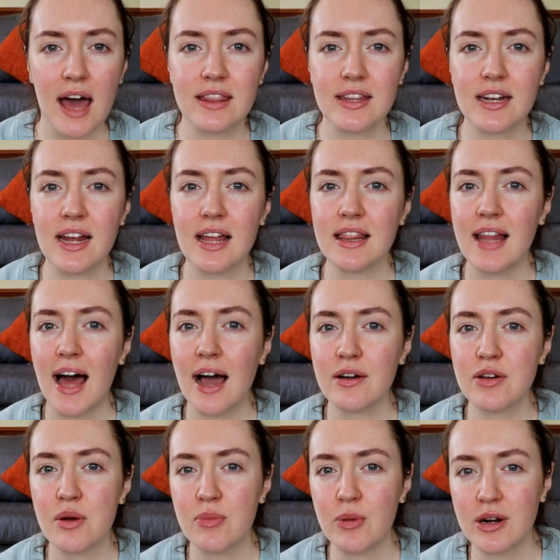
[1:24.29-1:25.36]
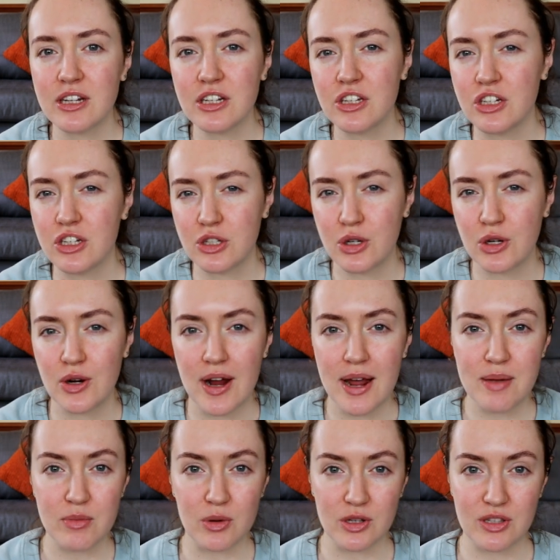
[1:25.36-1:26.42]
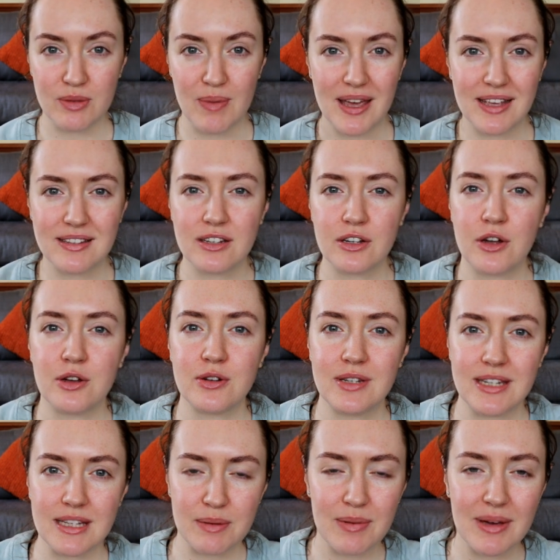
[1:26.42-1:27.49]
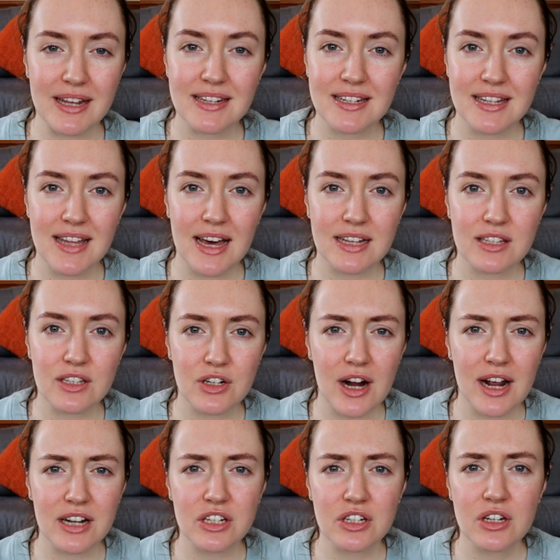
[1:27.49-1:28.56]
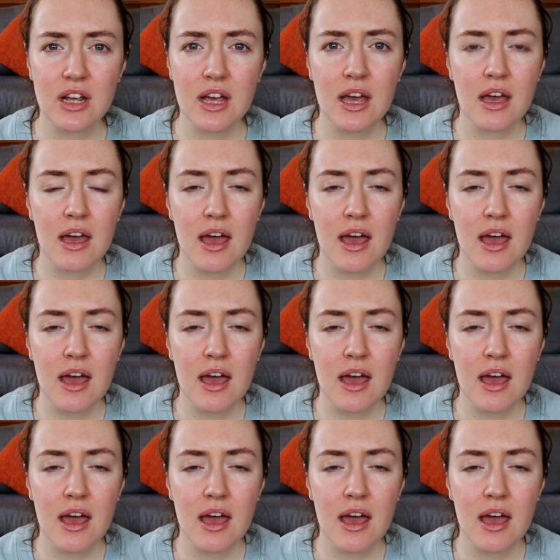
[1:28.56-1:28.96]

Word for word: and then allow your body to just create more space to go deeper into that stretch.